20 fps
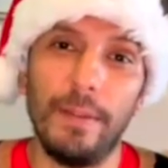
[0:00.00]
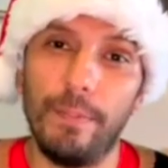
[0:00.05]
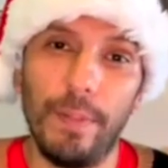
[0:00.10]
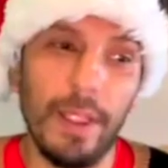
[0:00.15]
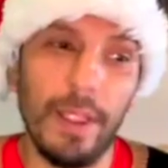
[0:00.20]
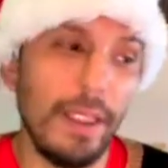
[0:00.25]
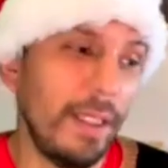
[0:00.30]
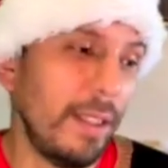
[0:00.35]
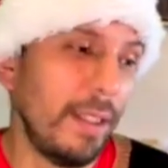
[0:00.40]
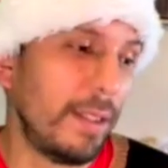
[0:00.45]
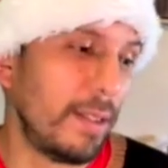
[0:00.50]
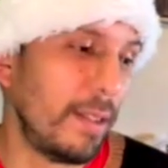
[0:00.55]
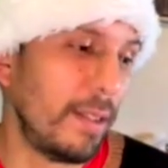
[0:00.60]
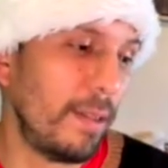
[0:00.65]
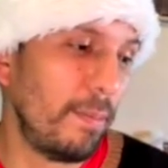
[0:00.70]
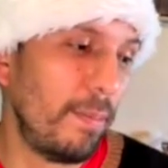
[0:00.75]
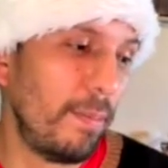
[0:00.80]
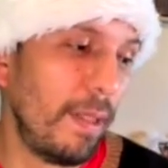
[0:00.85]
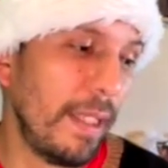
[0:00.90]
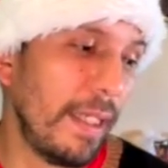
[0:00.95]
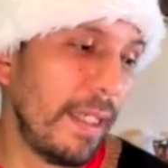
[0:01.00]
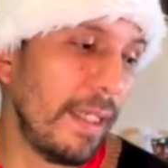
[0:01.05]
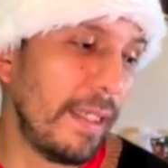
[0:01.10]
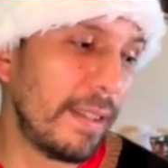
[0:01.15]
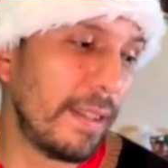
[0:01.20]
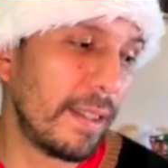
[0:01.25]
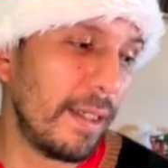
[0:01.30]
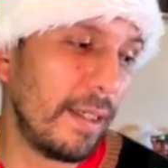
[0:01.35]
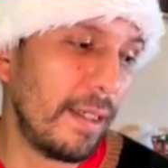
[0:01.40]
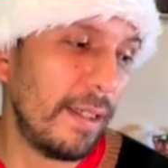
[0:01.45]
Please,
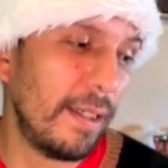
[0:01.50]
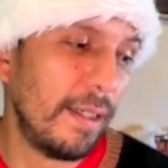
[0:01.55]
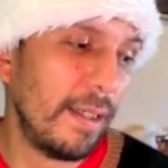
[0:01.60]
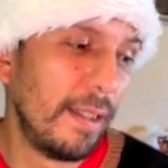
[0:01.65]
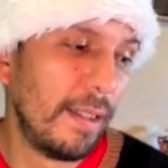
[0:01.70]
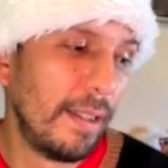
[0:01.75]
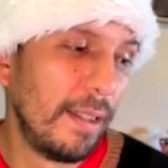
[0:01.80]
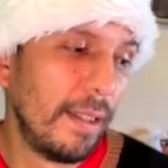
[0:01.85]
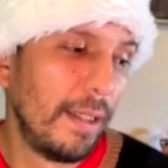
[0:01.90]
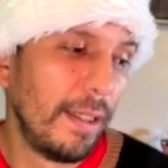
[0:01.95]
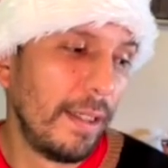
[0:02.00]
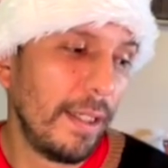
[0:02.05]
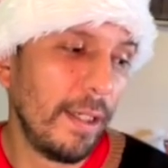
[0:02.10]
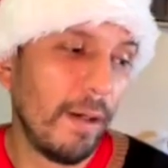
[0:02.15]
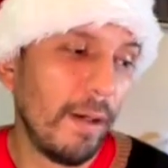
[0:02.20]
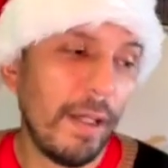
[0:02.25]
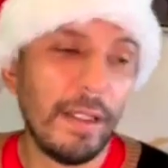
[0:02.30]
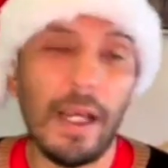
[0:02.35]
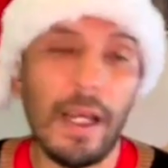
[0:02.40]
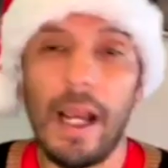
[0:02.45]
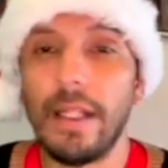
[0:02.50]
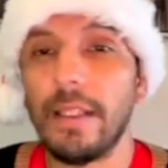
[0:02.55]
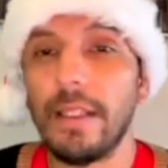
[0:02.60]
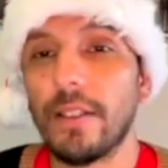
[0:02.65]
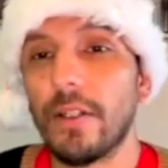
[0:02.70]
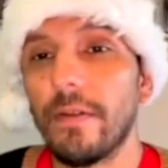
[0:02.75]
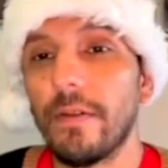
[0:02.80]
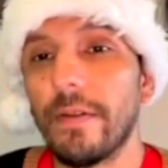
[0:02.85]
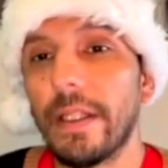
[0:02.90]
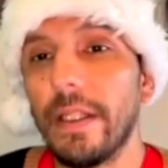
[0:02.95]
please, I
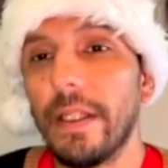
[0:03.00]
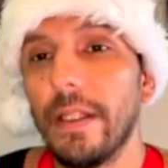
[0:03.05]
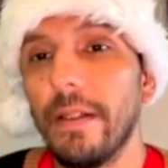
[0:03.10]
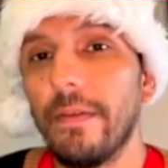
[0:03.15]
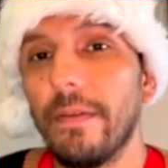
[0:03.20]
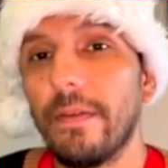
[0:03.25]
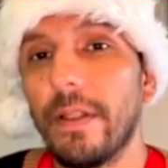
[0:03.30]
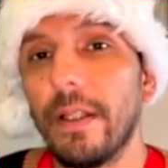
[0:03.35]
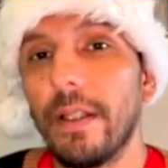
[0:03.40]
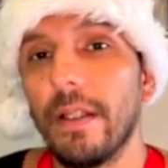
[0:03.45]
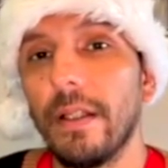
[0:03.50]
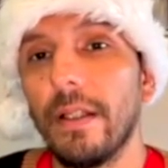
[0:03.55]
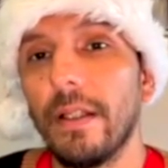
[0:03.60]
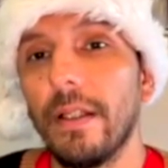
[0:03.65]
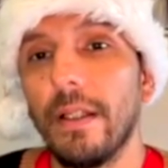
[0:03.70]
deserve a gift.